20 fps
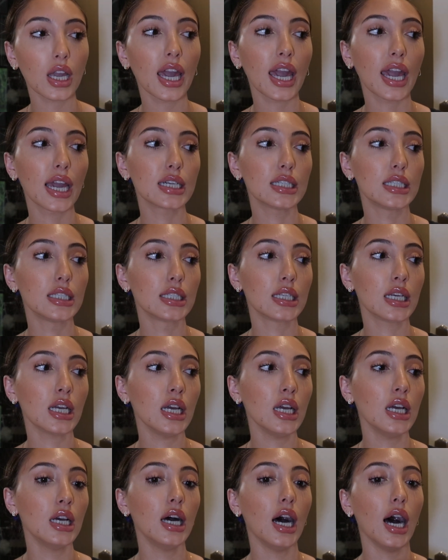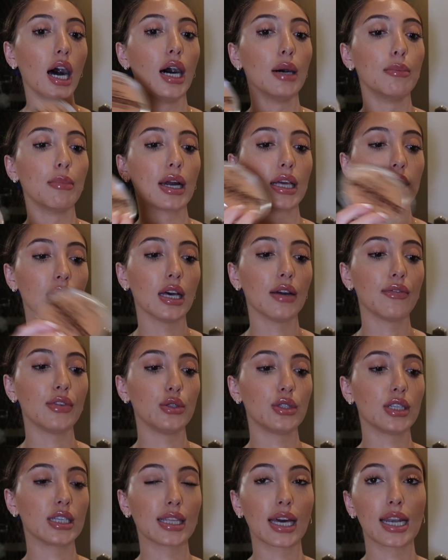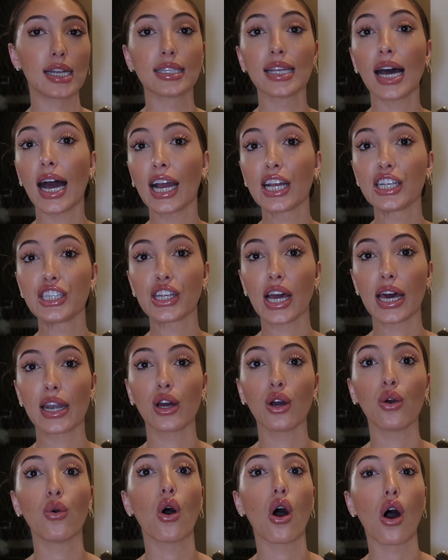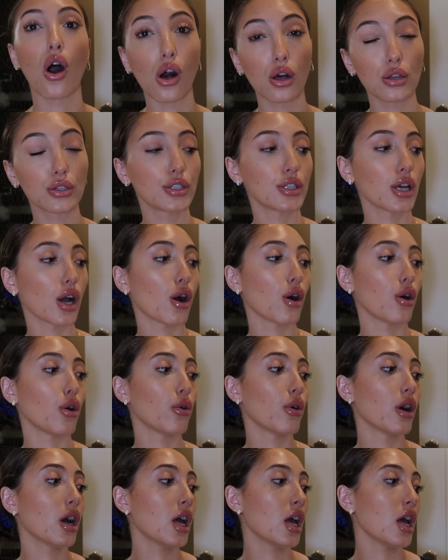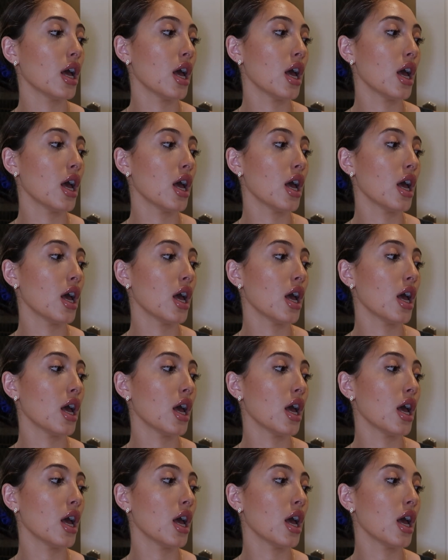And I love using that as eyeshadow also.